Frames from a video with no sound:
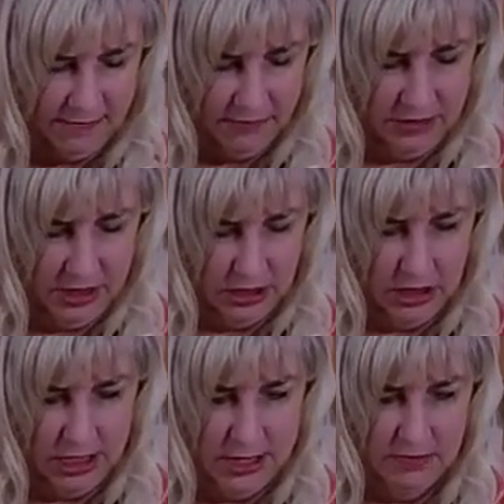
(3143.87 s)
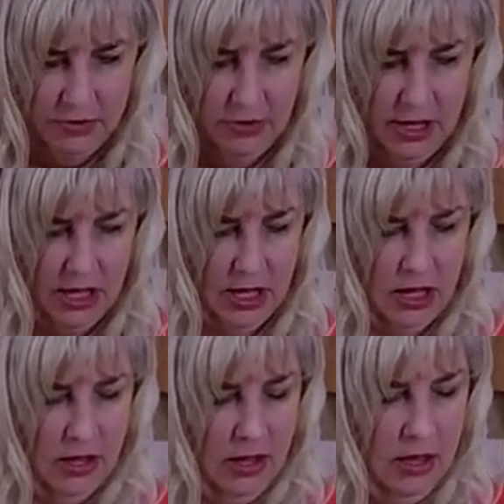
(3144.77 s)
everything lined up okay.
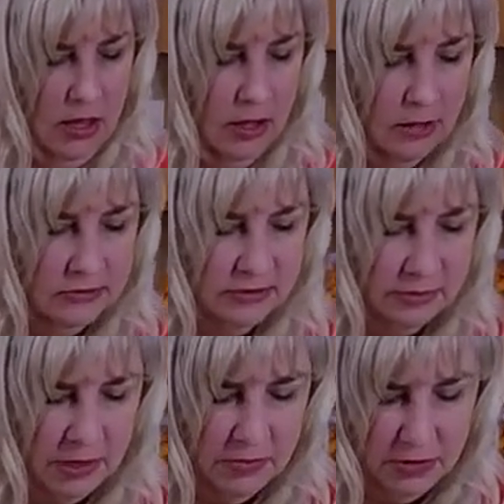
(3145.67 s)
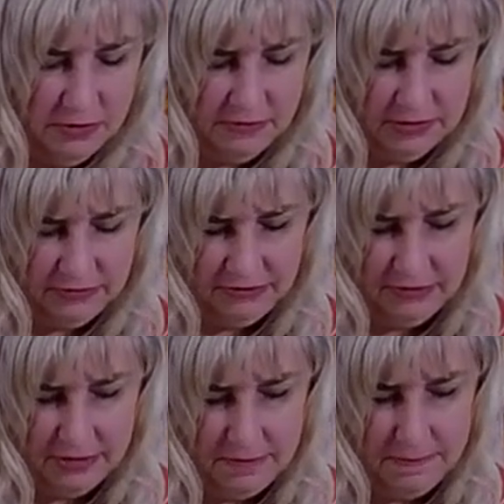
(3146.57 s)
So I'm going to move this to the